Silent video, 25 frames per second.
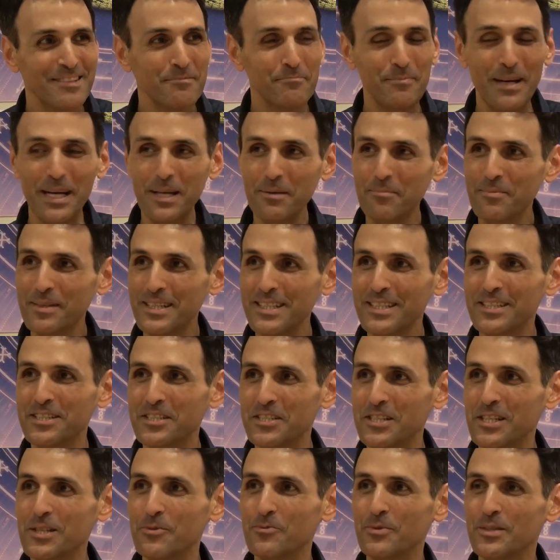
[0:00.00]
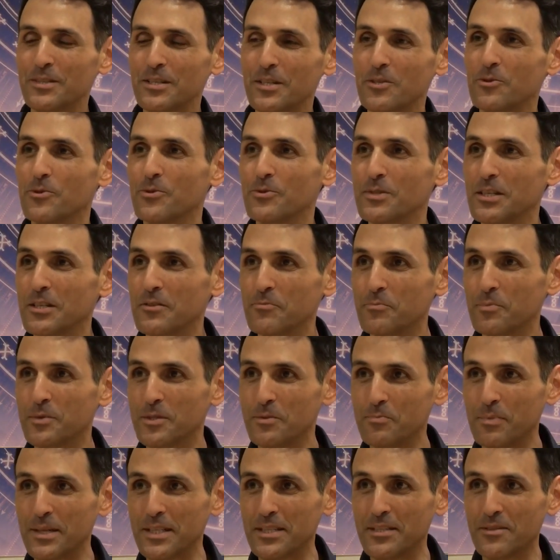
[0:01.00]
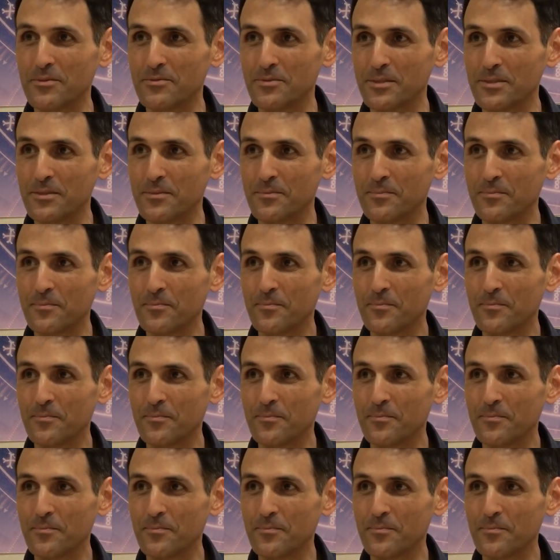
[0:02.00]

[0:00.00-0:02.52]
Babies, children, they don't have perspectives.